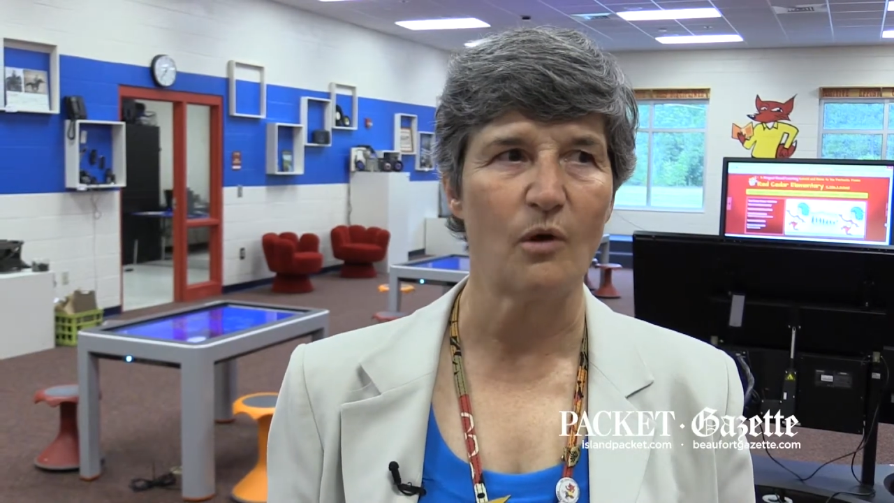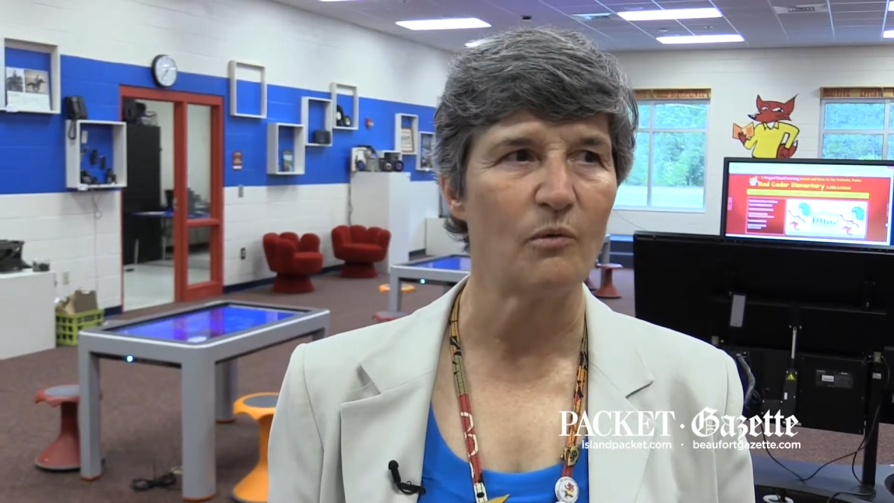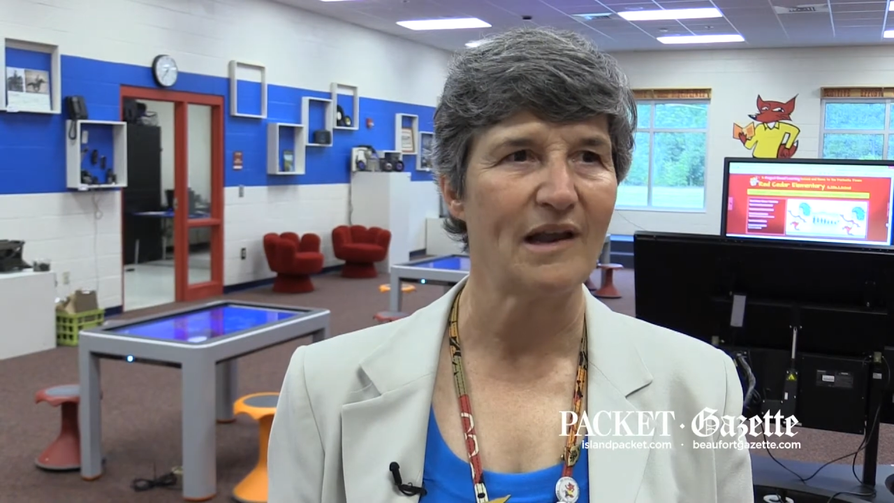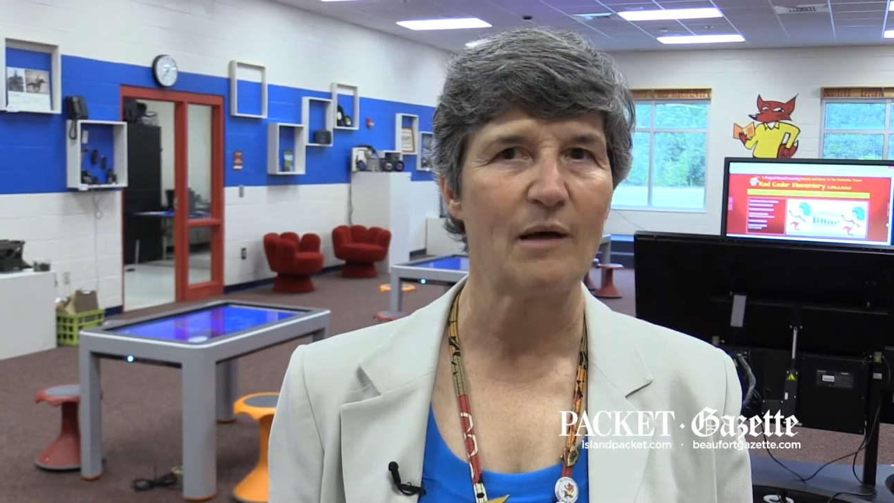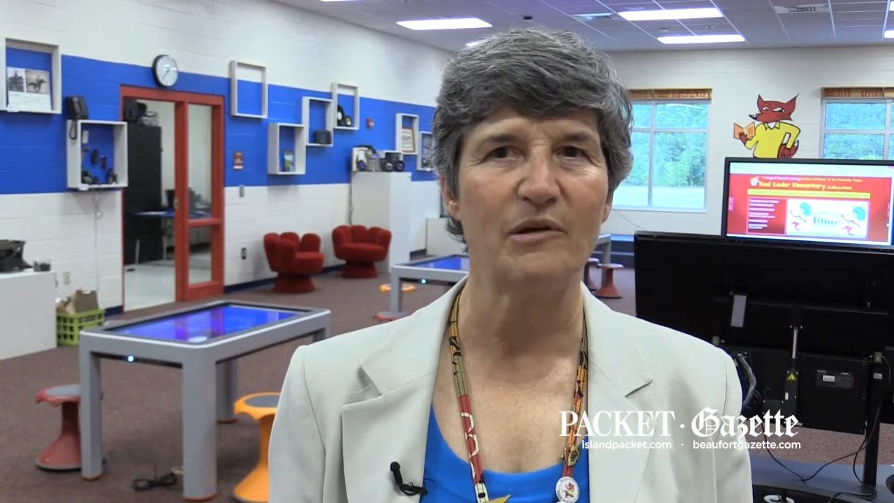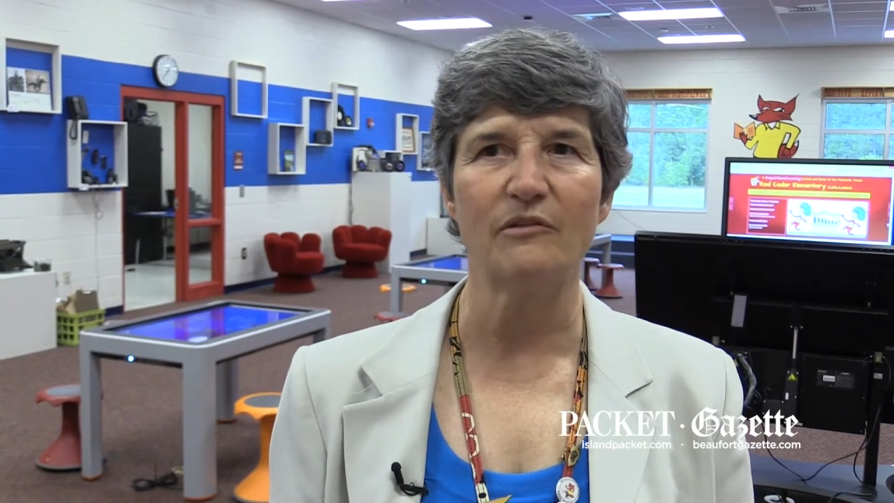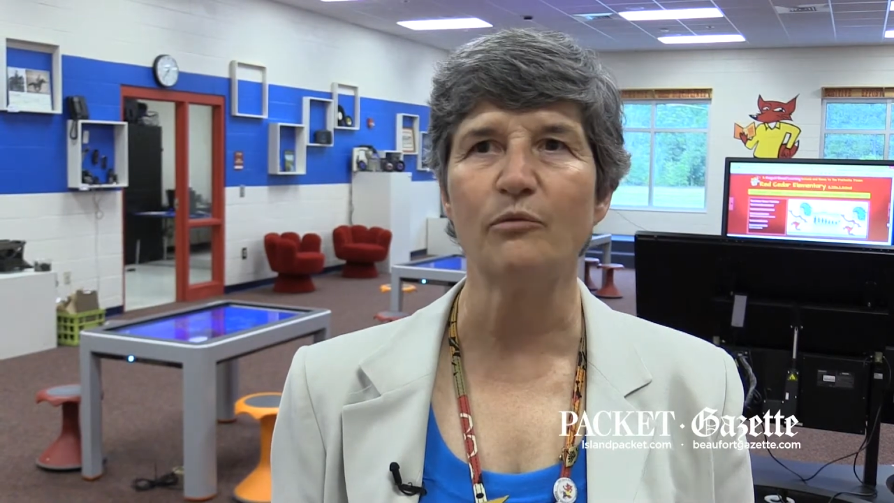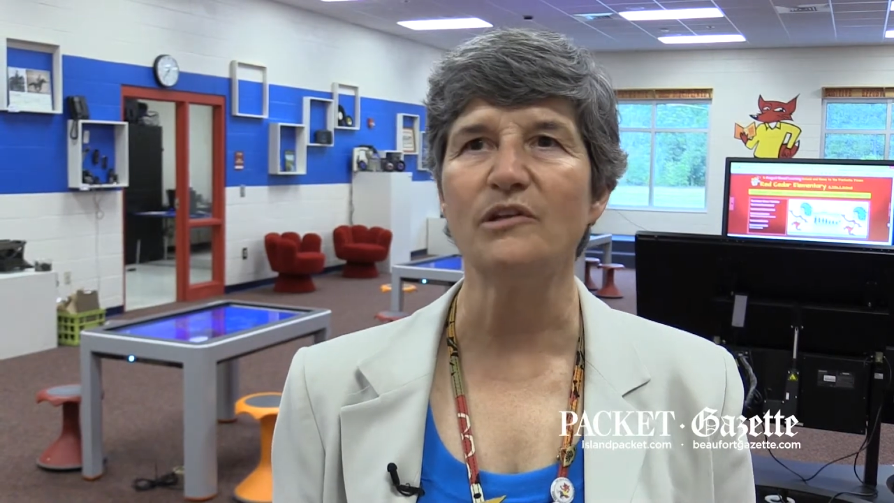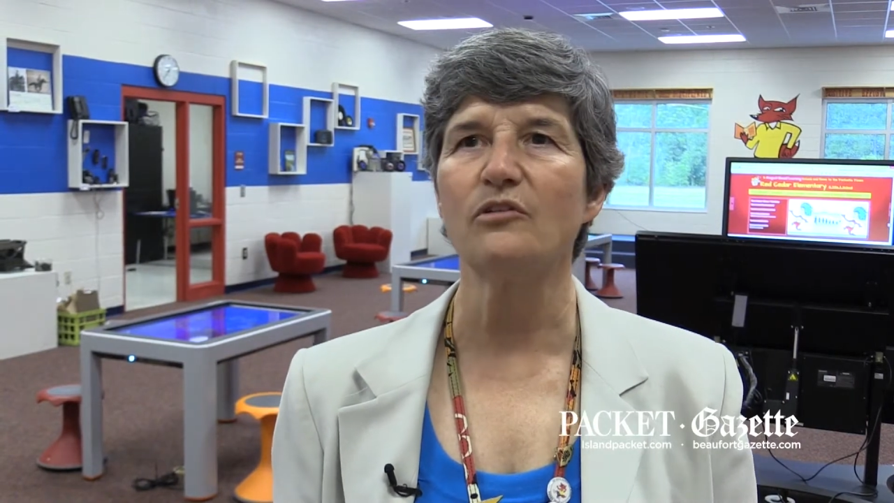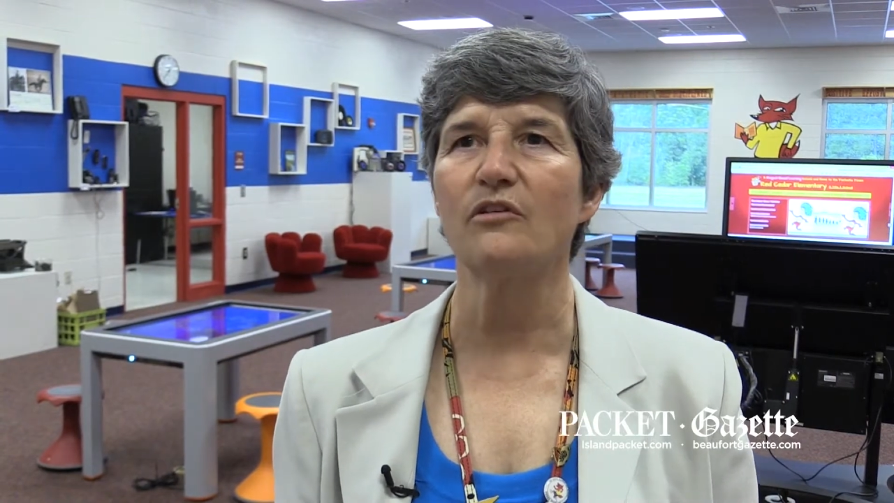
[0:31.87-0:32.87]
what would happen
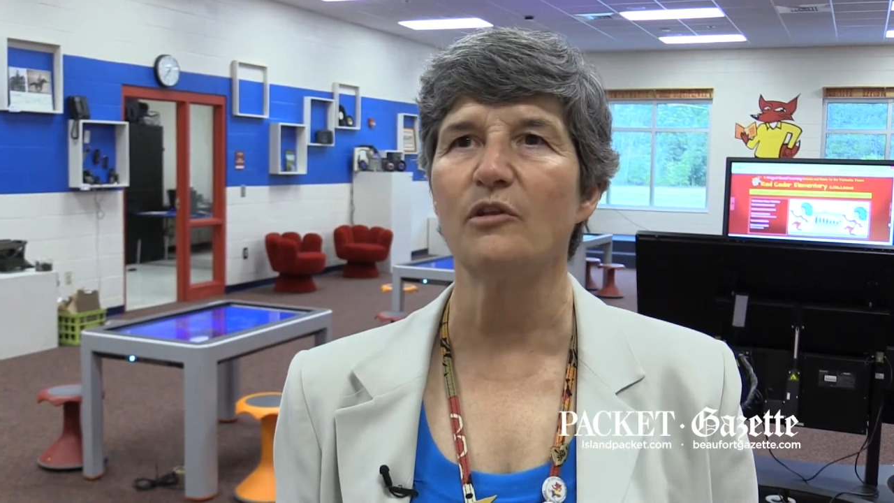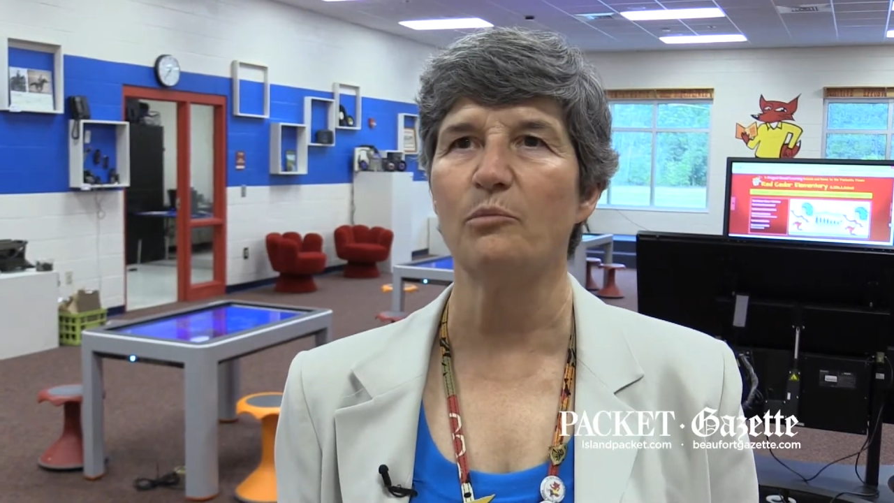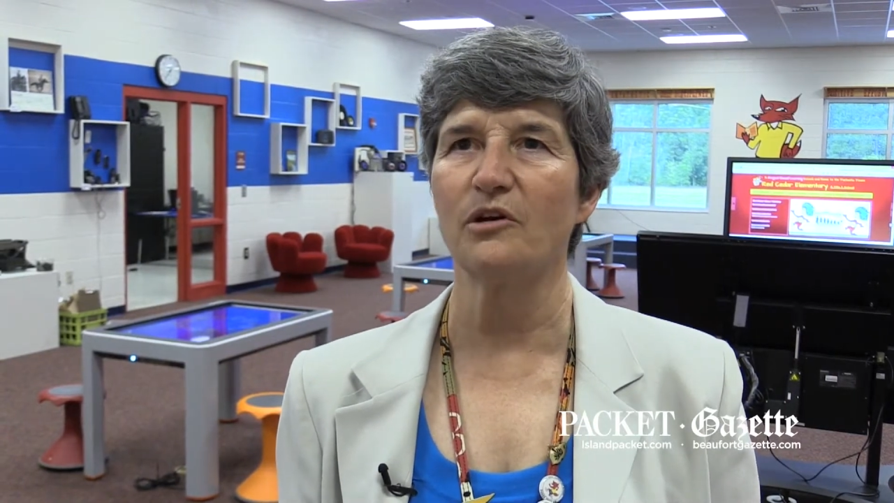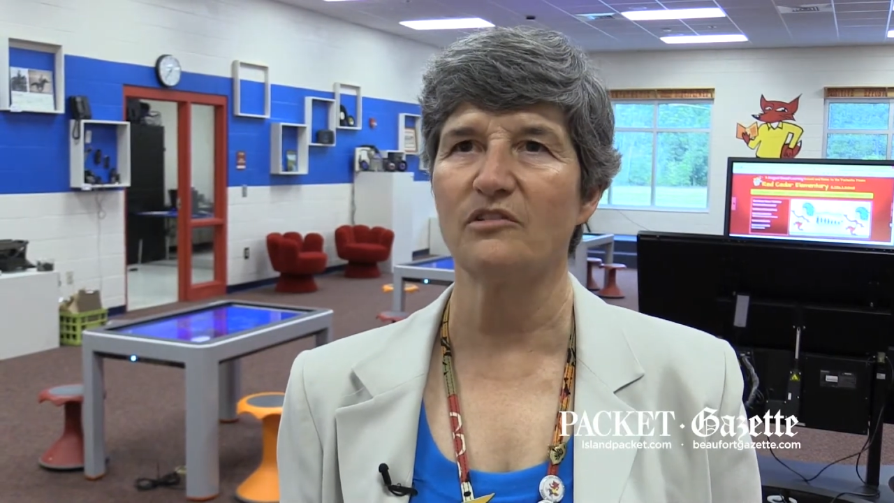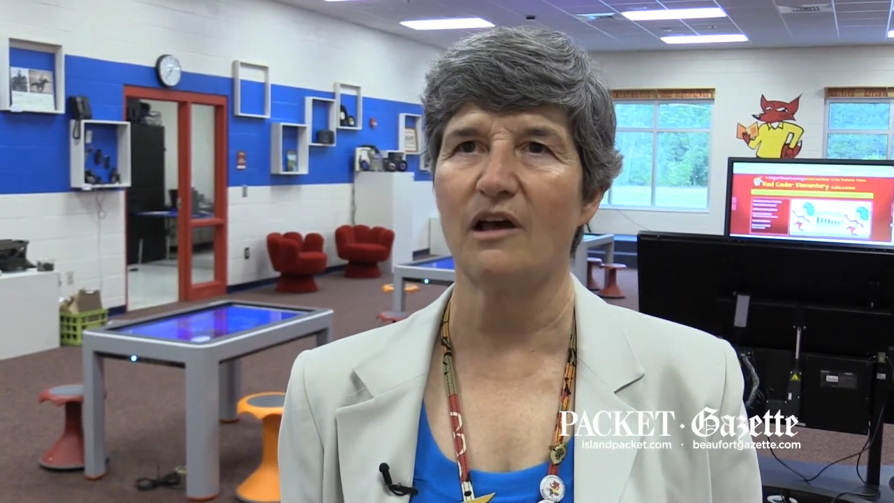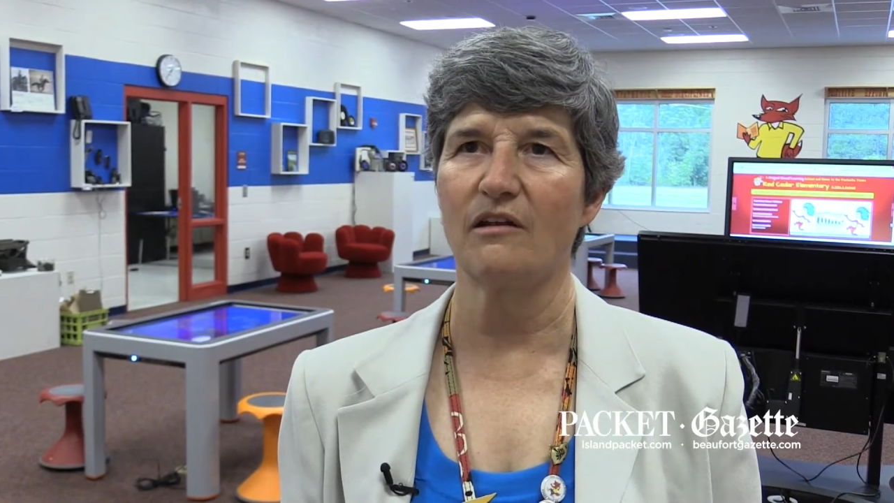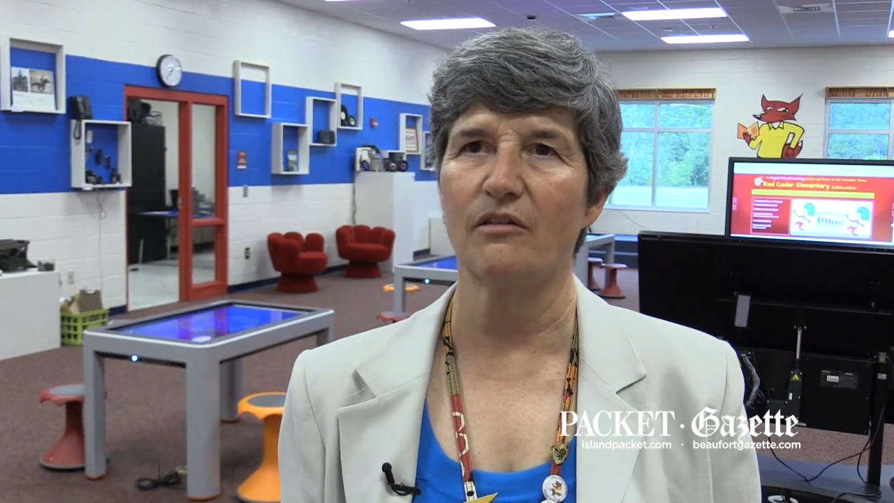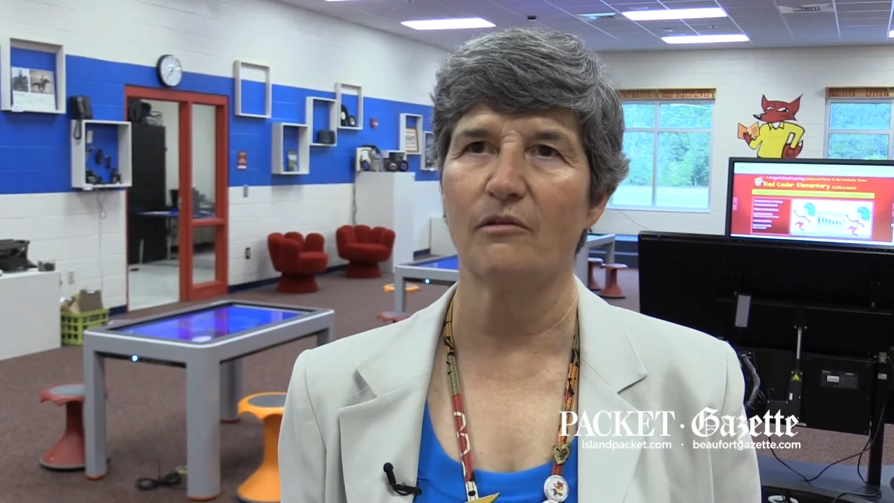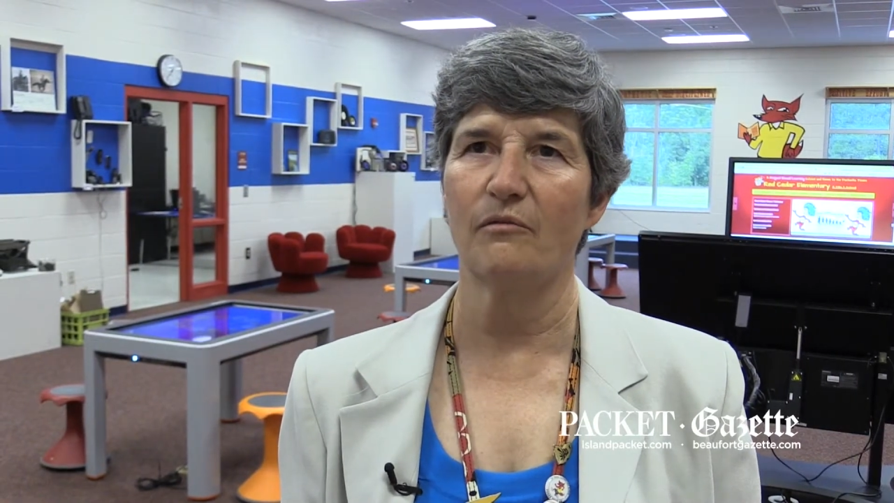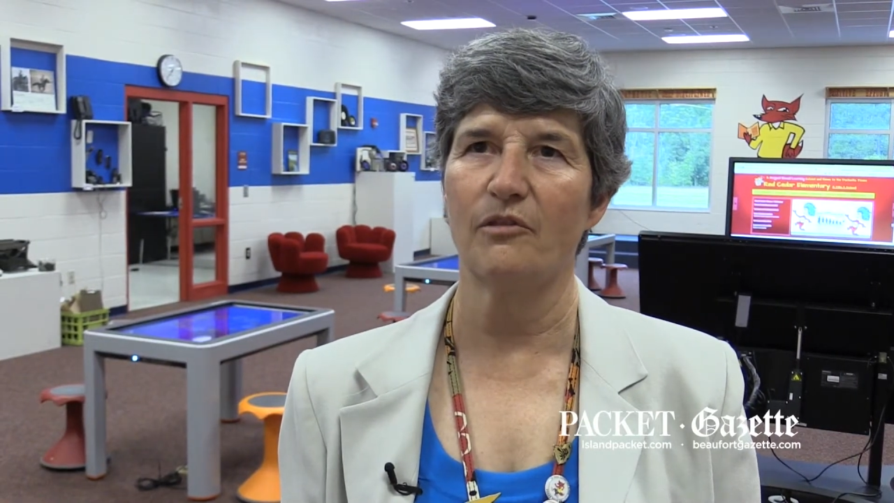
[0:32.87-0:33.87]
if we took the books out
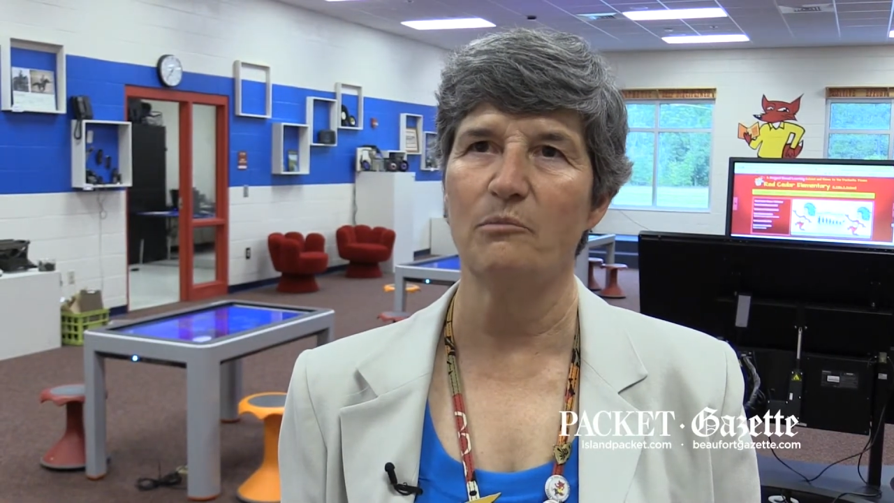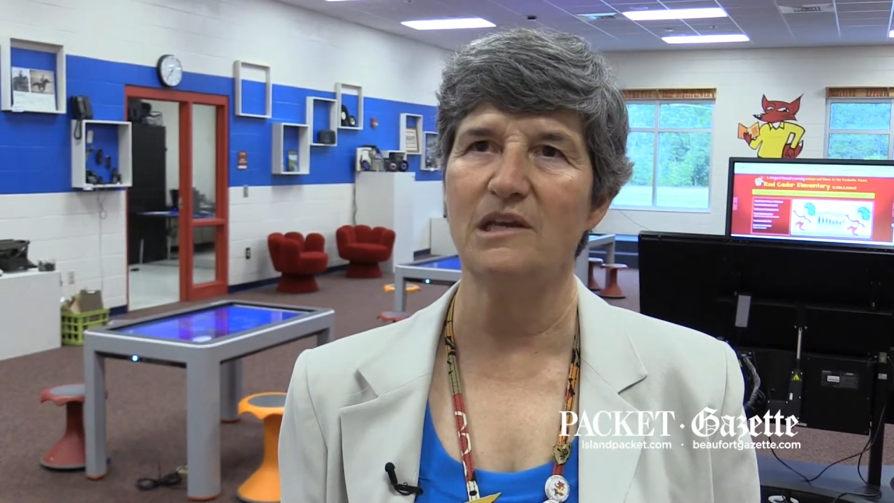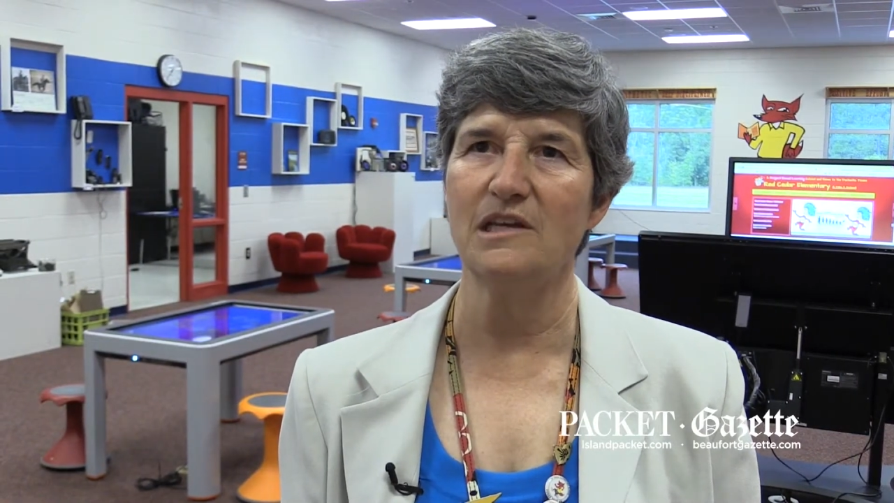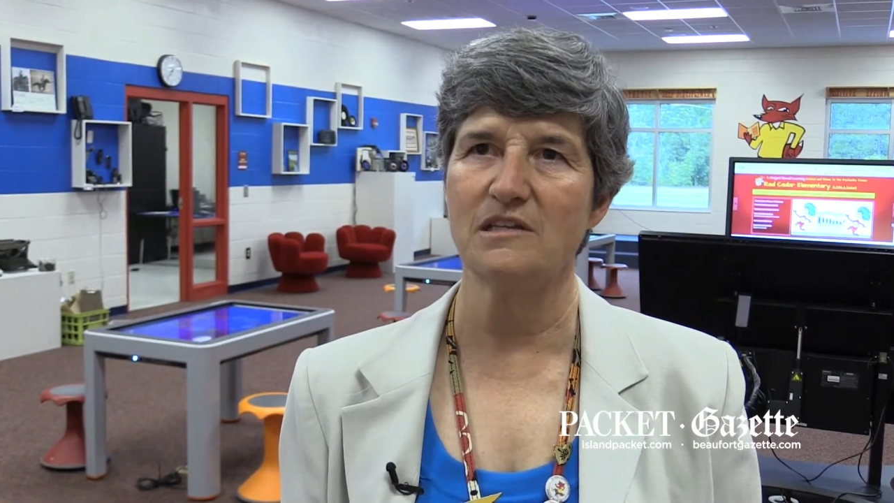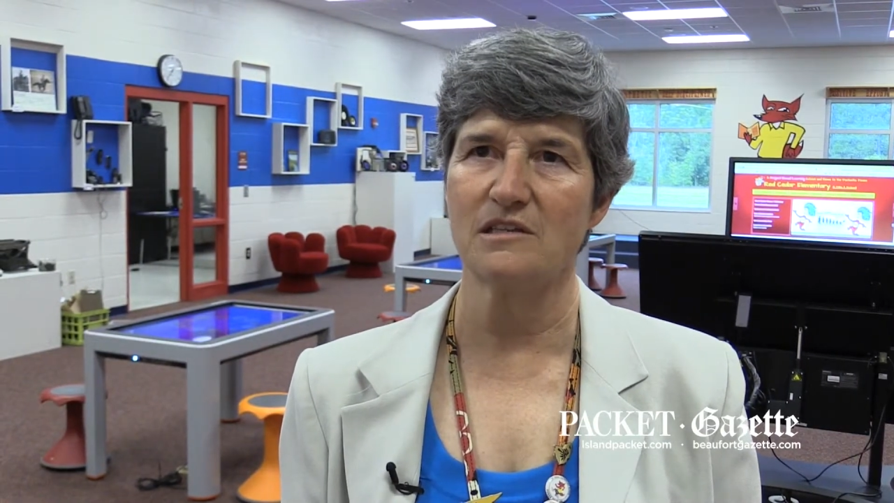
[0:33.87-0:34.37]
of the, the Media